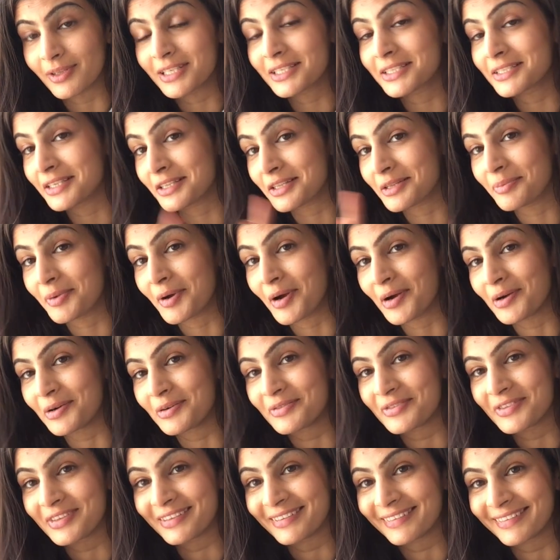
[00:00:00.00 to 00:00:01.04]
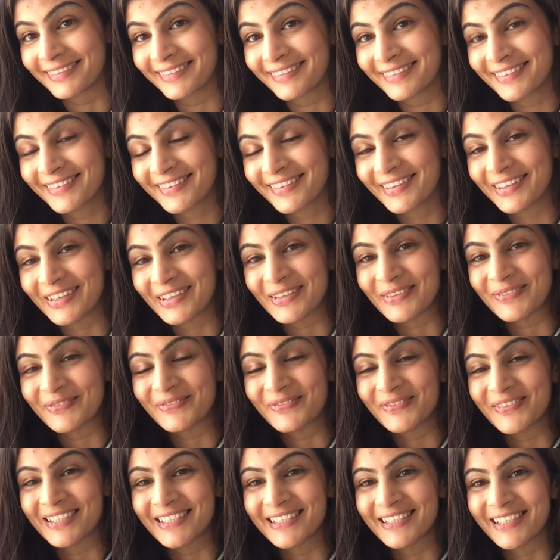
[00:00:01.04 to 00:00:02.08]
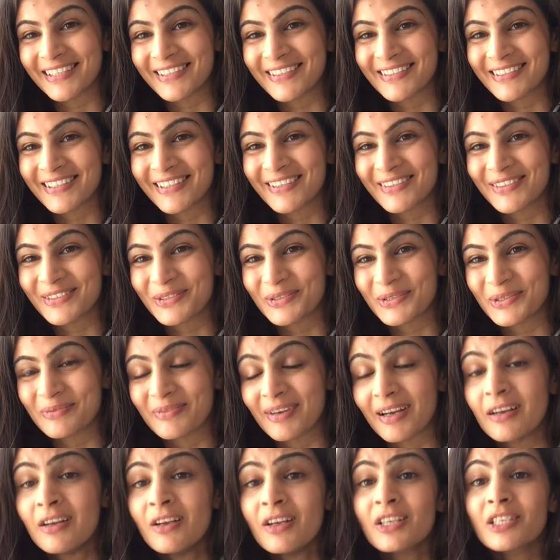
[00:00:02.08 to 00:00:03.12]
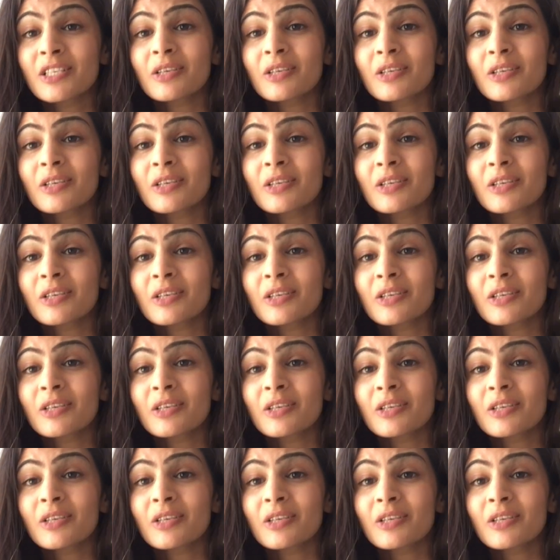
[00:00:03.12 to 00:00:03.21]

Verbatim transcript: That's another part of the um, videos that I'll talk about.